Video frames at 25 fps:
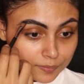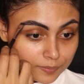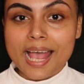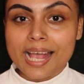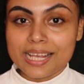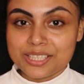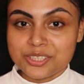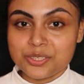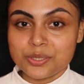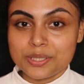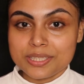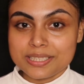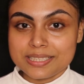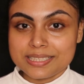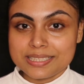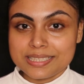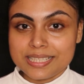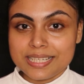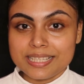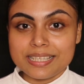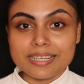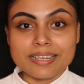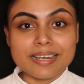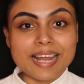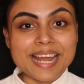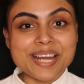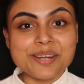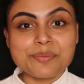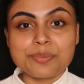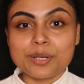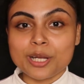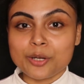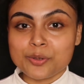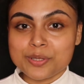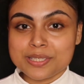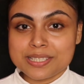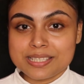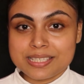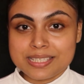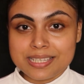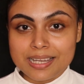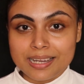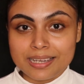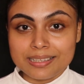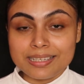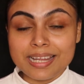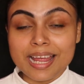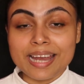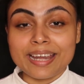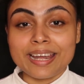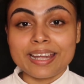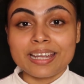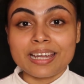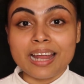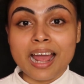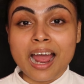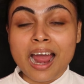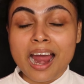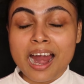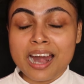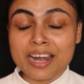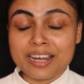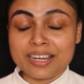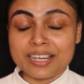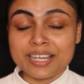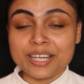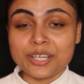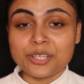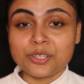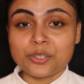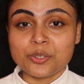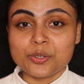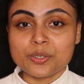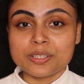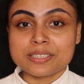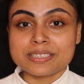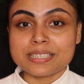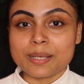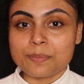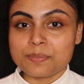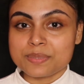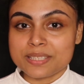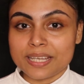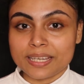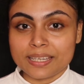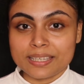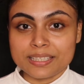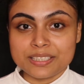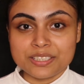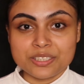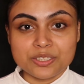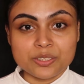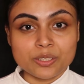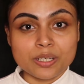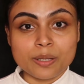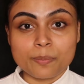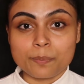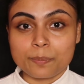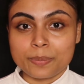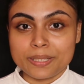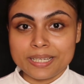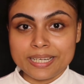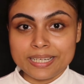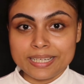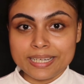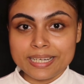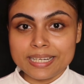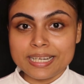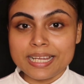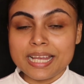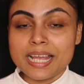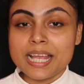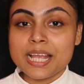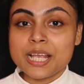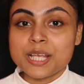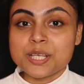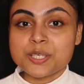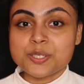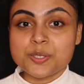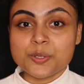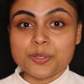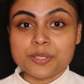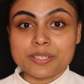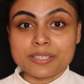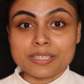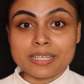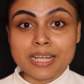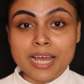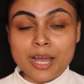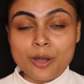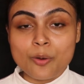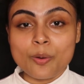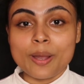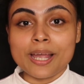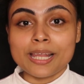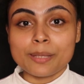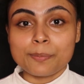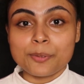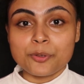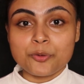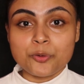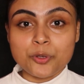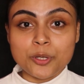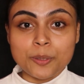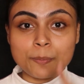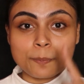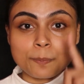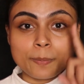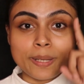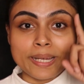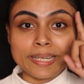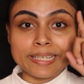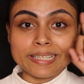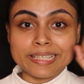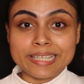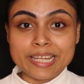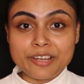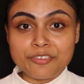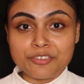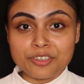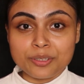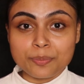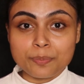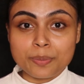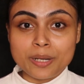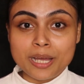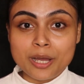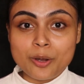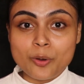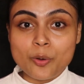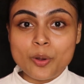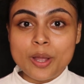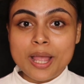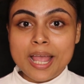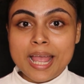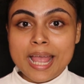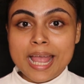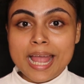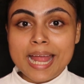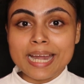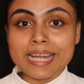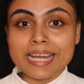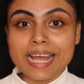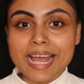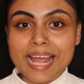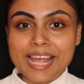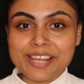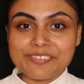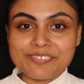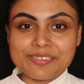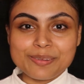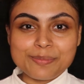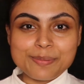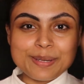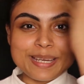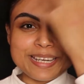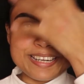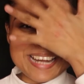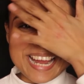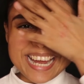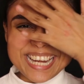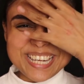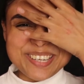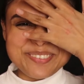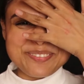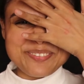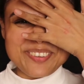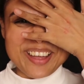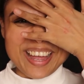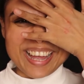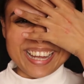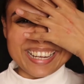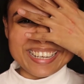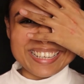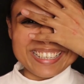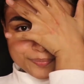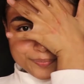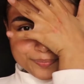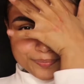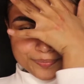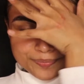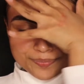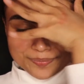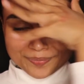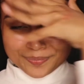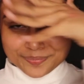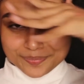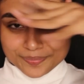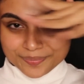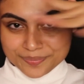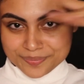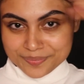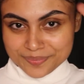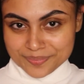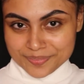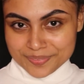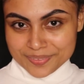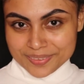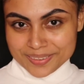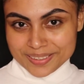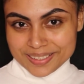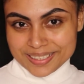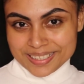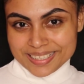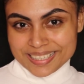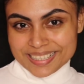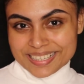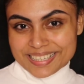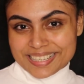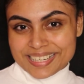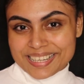As you can see, the right brow is done and it hardly took some seconds to complete it. So now I'll be doing my left brow and I will be right back. Time to clean up my brows.